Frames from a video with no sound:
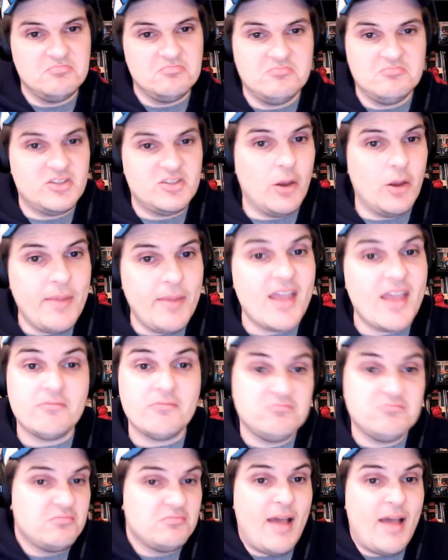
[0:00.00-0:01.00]
so be
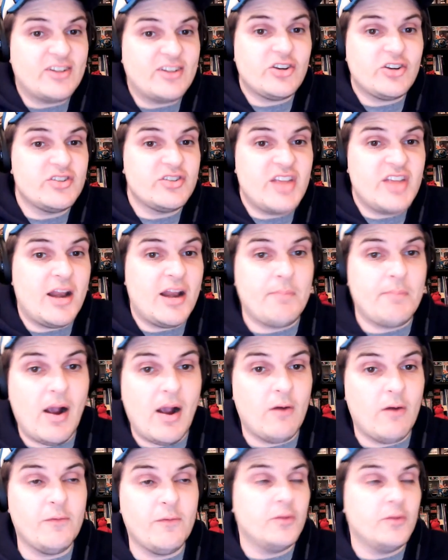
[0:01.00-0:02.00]
it. Magic or set it
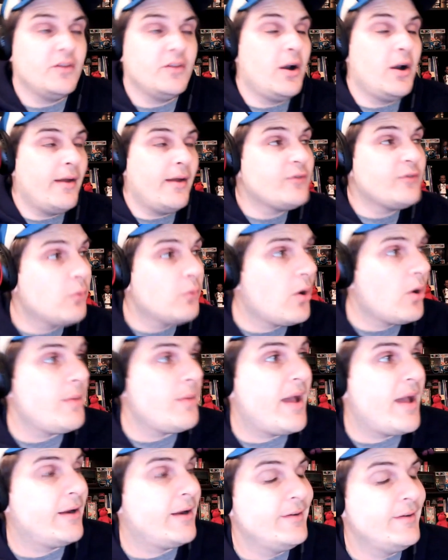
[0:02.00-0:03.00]
power forward. They don't have to worry
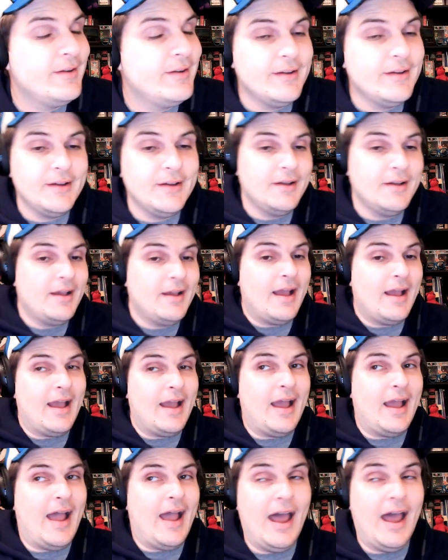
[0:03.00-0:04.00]
about it.
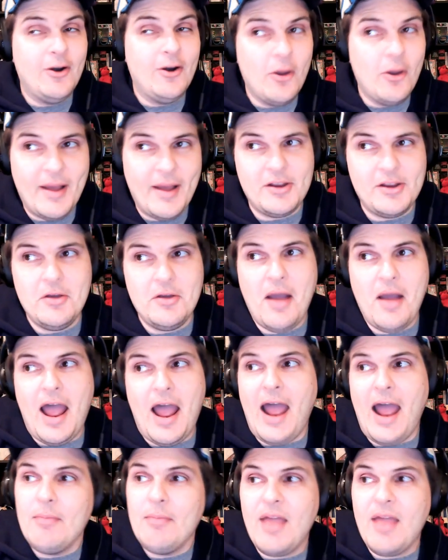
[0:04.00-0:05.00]
I don't know about you.
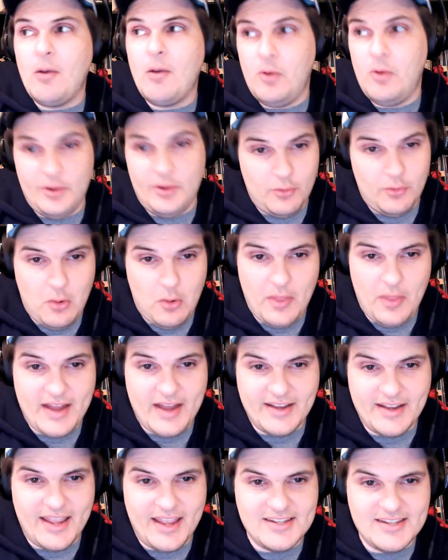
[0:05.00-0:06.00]
I'm not willing to roll
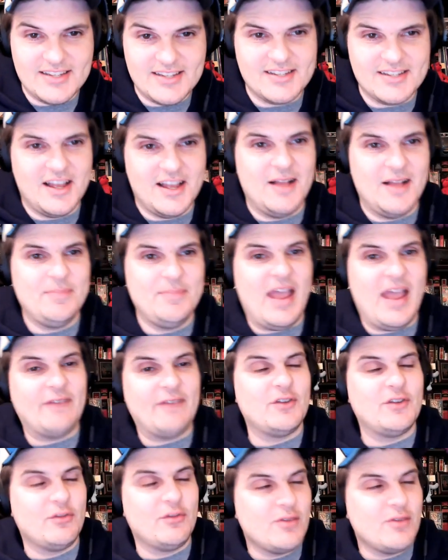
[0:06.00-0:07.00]
that dice um,
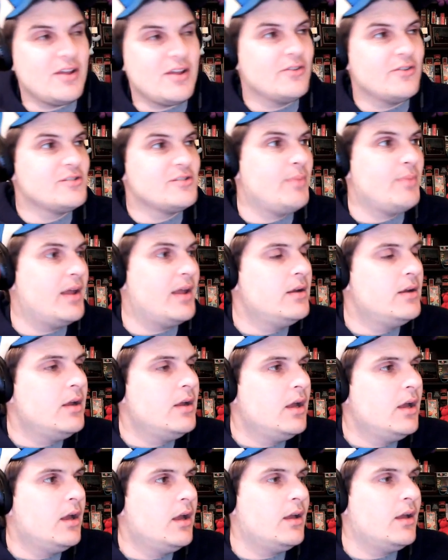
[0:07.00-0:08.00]
after three years, but
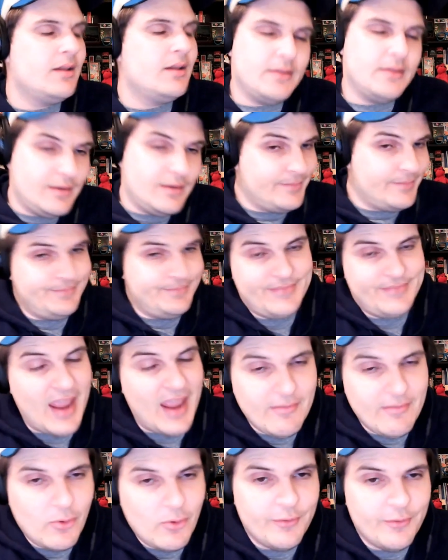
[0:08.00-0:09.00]
they
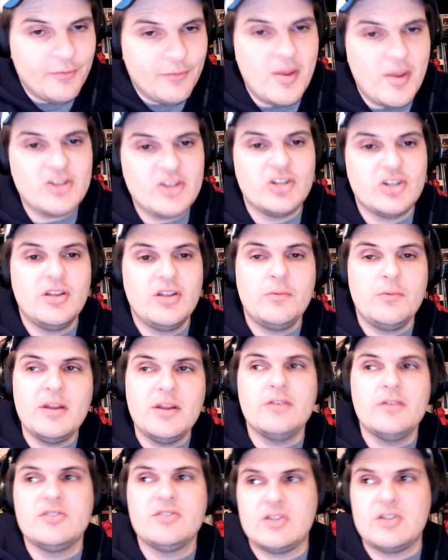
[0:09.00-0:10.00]
have more information than we
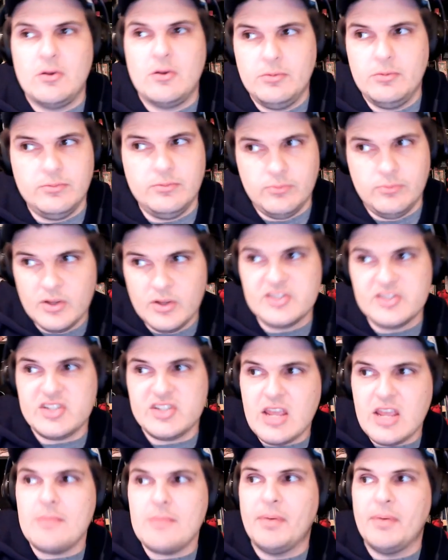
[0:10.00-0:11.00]
do. So we'll
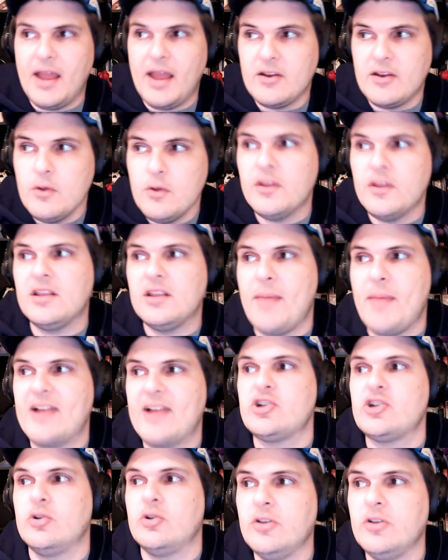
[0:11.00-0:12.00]
see. But I do think the
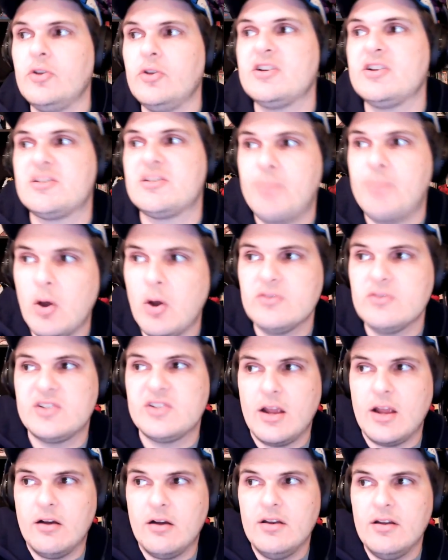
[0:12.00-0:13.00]
Magic are a little exposed
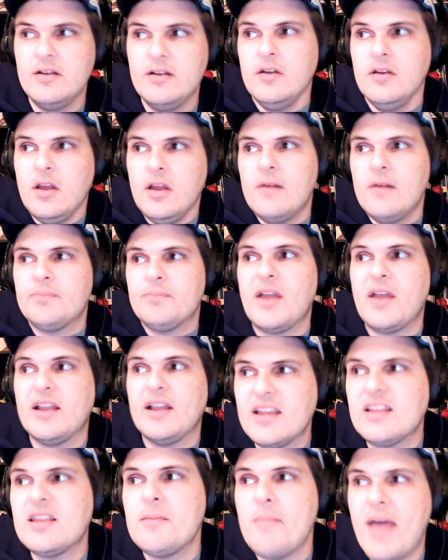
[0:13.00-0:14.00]
there. And I
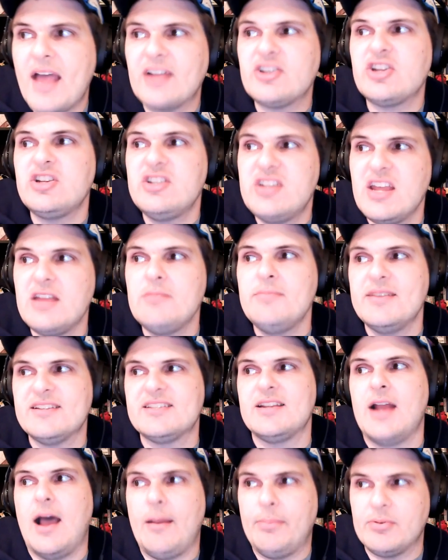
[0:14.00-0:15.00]
think that Magic did
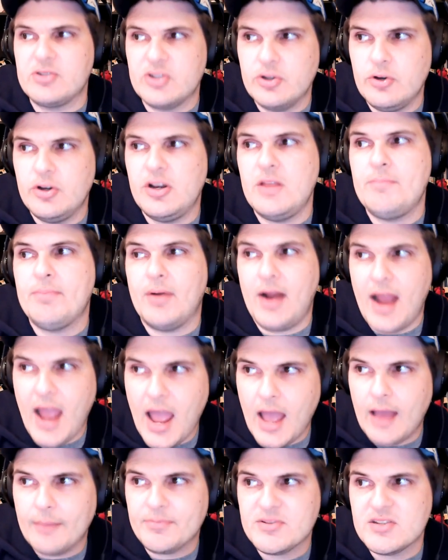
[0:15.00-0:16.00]
miss an opportunity,
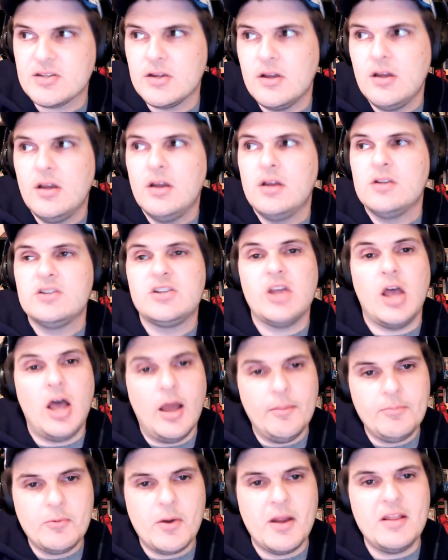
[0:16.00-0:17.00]
perhaps, to
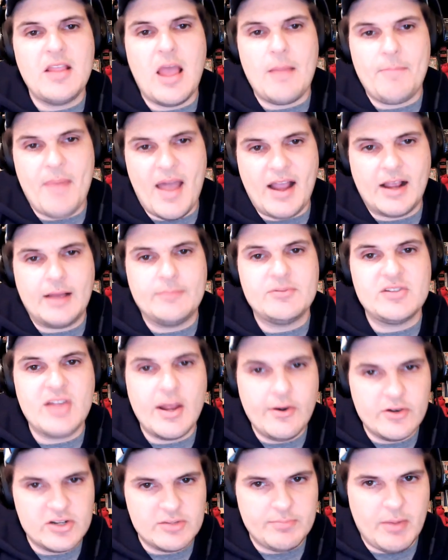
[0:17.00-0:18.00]
upgrade that backup
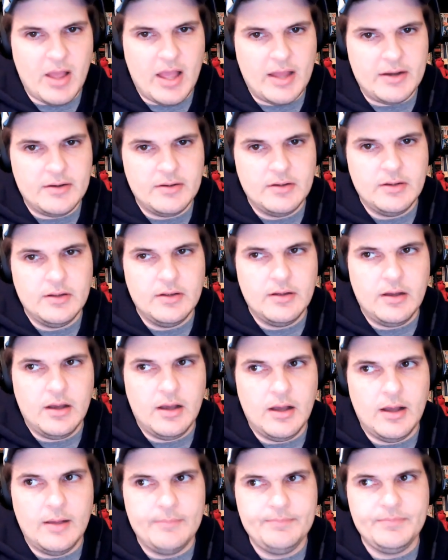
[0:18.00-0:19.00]
center spot.
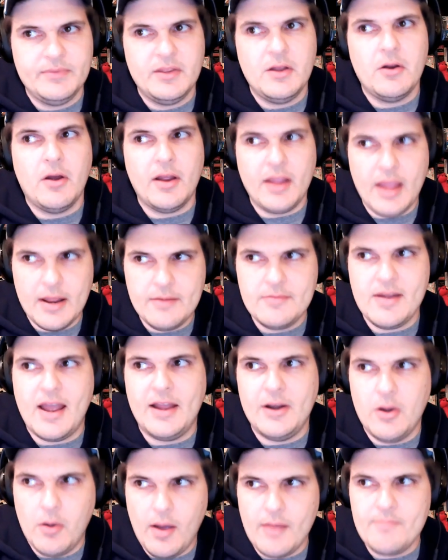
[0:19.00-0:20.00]
Um, you know, again, I
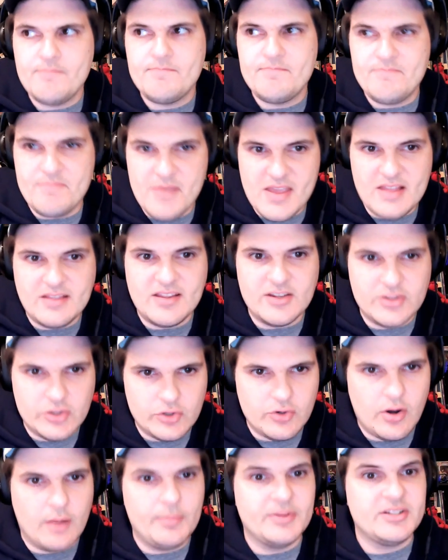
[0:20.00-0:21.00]
know I beat this
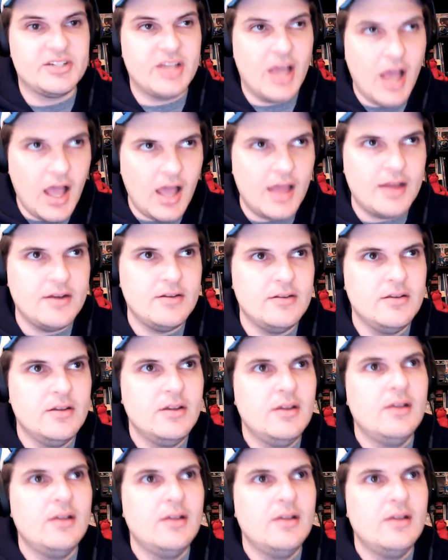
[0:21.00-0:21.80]
drum a ton,